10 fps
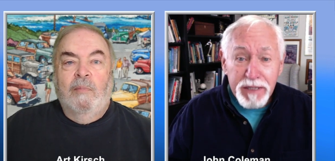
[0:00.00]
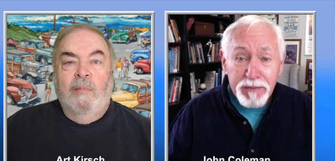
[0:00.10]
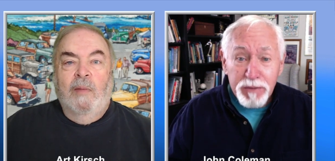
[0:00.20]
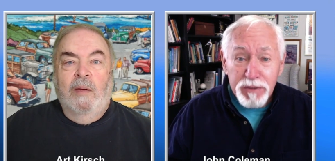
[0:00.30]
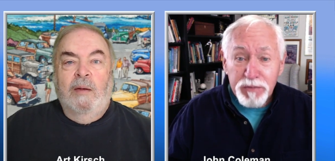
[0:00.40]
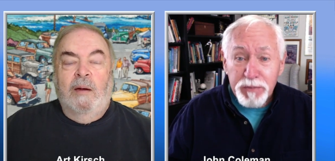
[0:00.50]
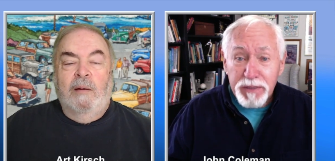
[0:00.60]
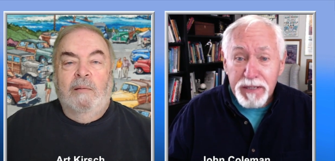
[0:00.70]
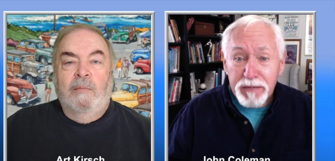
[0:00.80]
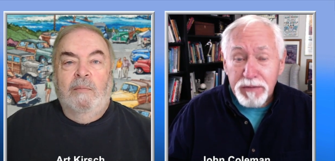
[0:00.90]
Speaker 1: and we'll yeah.
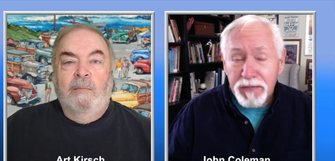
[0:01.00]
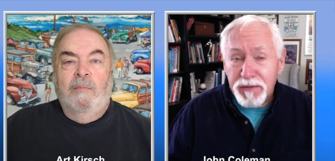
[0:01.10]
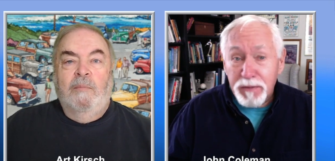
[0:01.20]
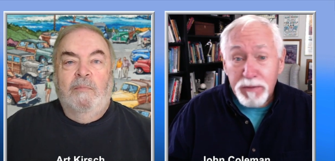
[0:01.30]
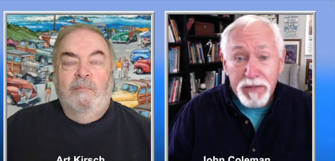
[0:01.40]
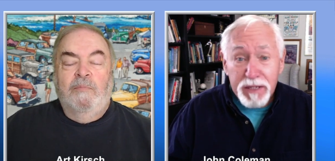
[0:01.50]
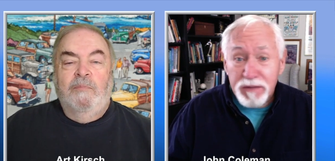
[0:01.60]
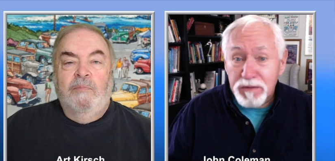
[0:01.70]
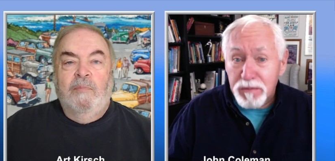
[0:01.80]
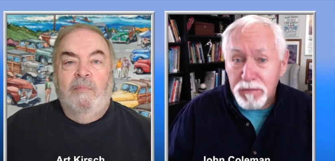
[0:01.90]
spread out. I think we've
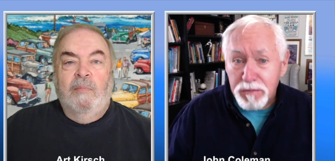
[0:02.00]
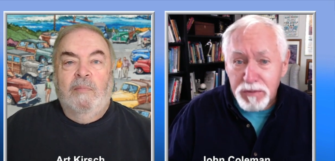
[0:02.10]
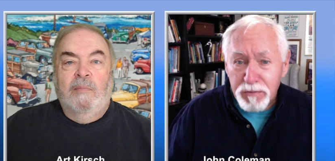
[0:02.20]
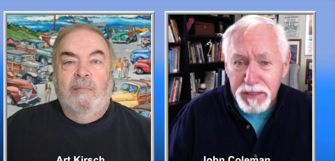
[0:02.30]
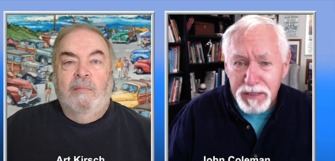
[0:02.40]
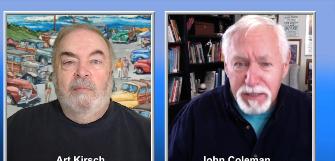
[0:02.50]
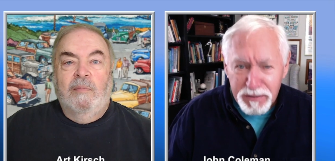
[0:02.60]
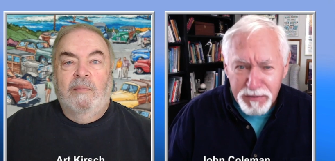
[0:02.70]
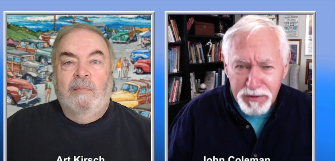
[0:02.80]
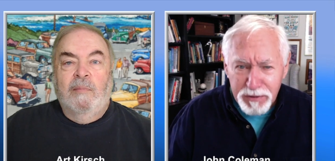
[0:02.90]
got. Didn't we get
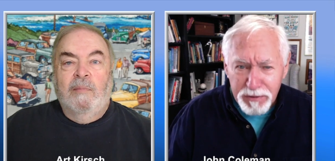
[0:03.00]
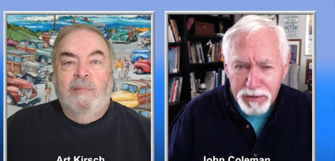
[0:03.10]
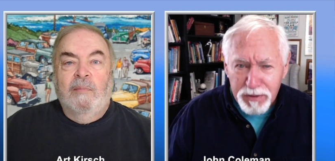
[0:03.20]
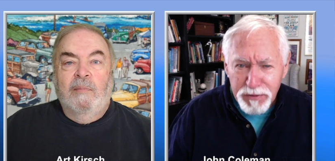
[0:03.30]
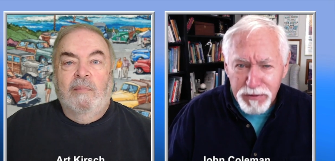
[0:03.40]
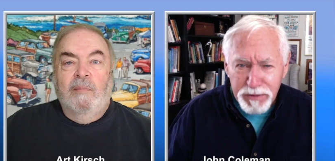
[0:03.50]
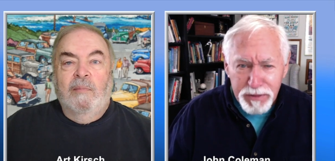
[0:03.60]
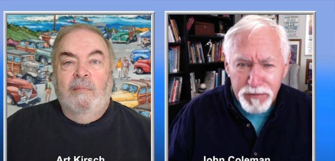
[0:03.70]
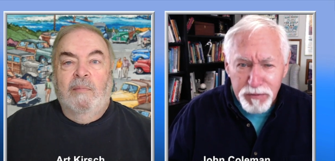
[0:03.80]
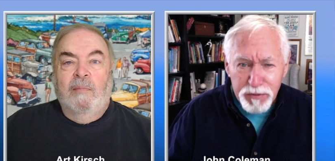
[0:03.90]
11 author
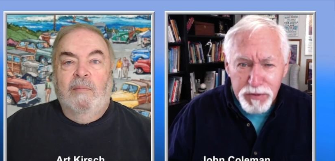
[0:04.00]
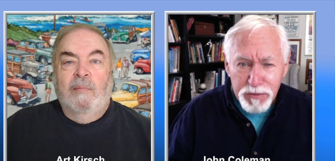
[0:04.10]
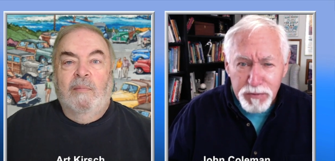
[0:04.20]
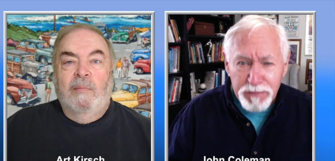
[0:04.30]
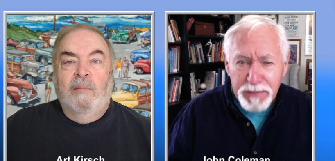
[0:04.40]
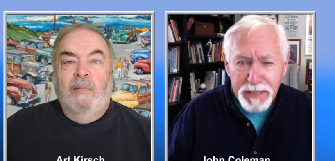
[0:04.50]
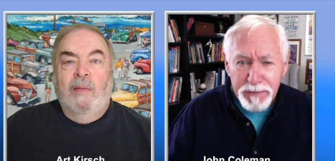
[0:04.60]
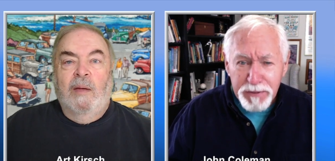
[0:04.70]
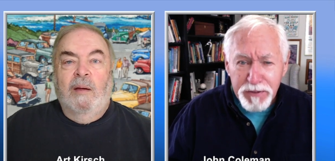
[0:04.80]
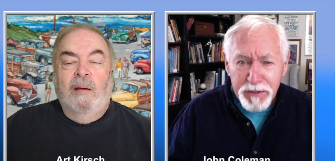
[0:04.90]
interviews with
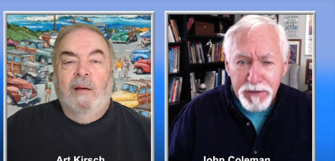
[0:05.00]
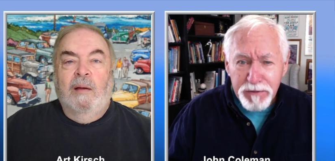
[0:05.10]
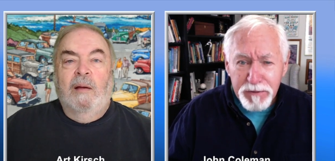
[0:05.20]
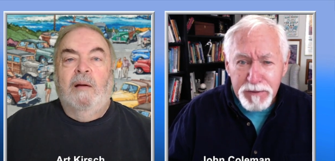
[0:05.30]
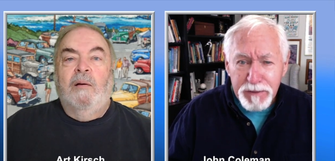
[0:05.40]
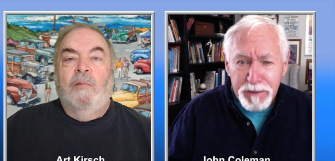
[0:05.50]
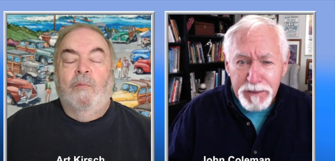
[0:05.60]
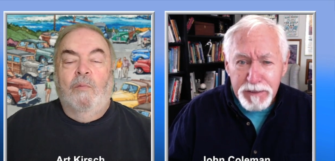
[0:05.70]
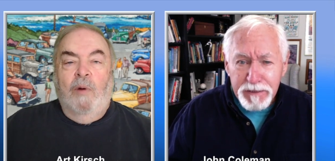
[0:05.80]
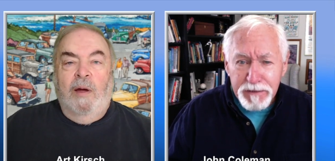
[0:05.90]
Manny Pacheco?
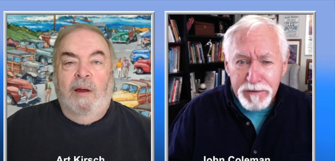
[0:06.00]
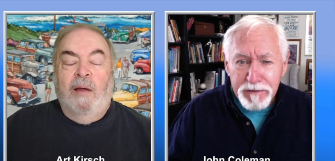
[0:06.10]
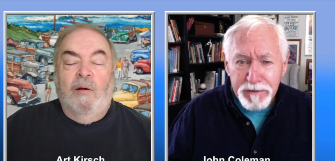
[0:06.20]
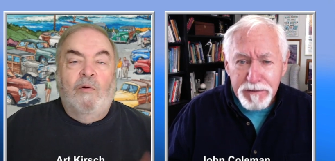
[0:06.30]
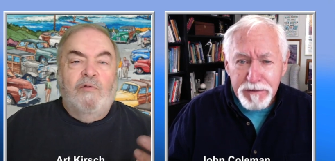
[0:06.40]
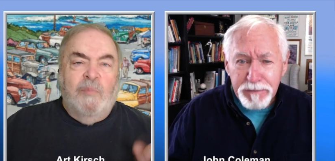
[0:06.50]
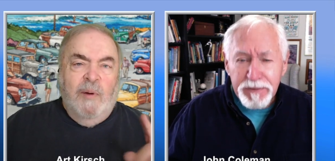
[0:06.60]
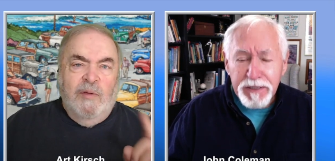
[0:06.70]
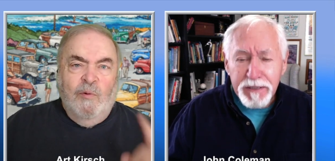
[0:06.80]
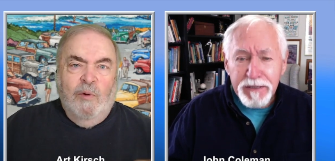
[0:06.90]
Speaker 2: Right. also, by
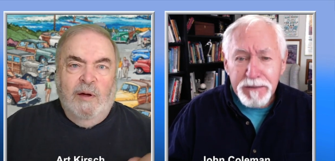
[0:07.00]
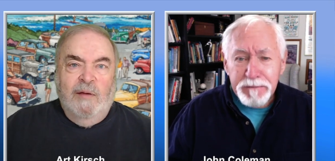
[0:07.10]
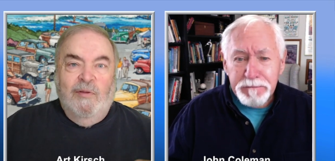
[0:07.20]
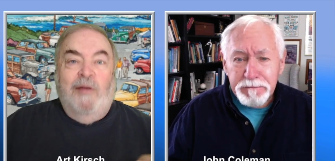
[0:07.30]
the way,